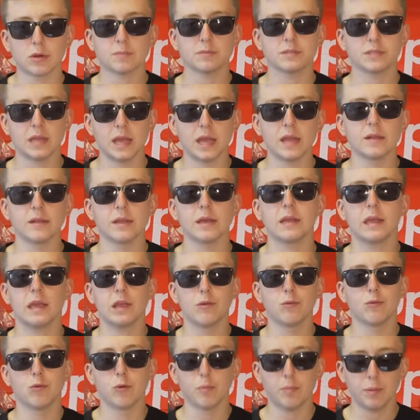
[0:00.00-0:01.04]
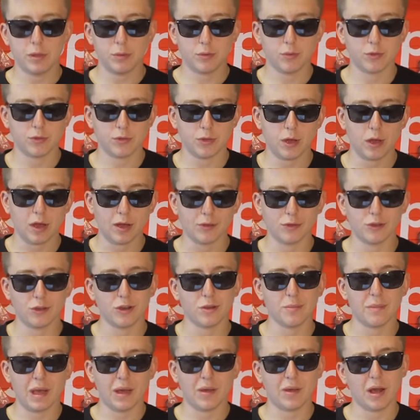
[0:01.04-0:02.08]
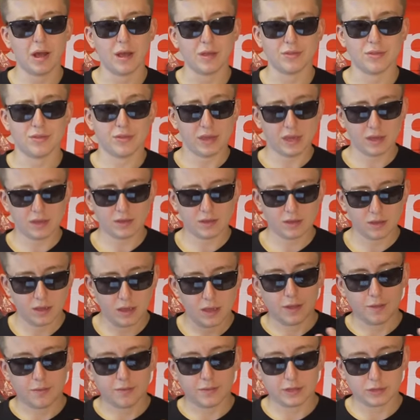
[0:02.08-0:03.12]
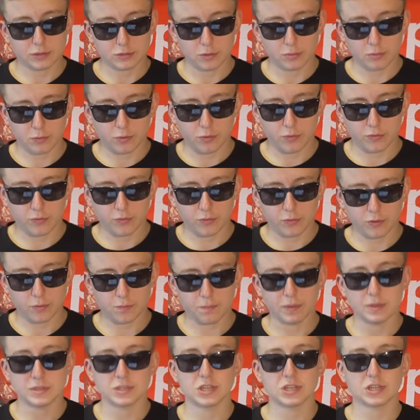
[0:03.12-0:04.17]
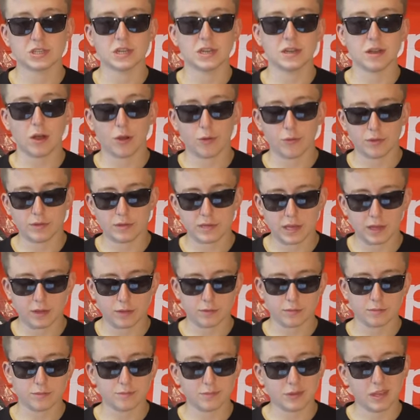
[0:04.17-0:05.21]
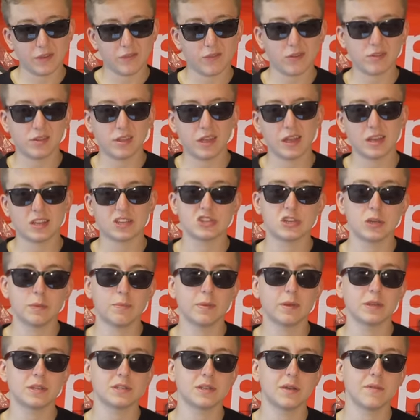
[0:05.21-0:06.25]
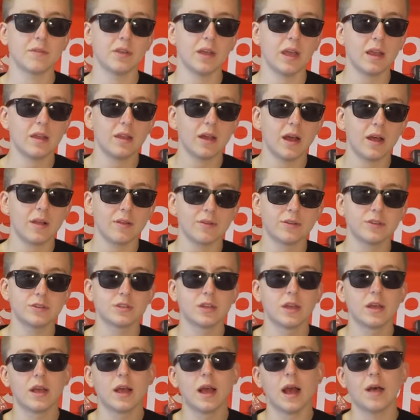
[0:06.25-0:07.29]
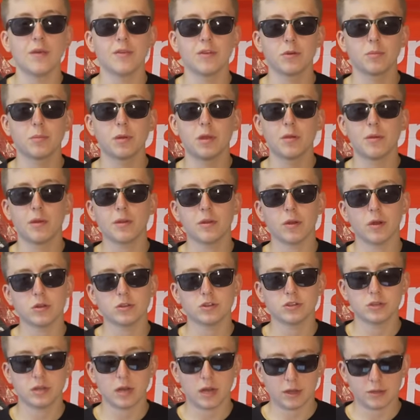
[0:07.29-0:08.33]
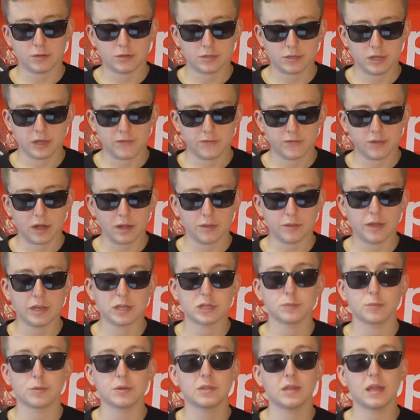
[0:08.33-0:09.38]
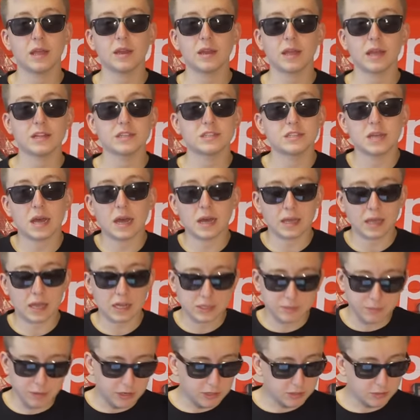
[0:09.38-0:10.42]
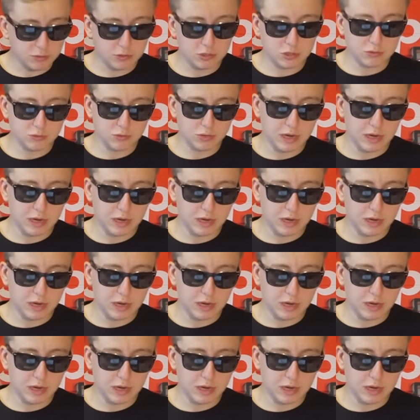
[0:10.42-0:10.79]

what I'm saying. Like it will be worth a good amount, I think. That's what I'm going for. But sixty-eight dollars retail, give or take shipping, seventy-eight dollars. I think it'll be around one hundred dollars, if not less. But then again, StockX might as well just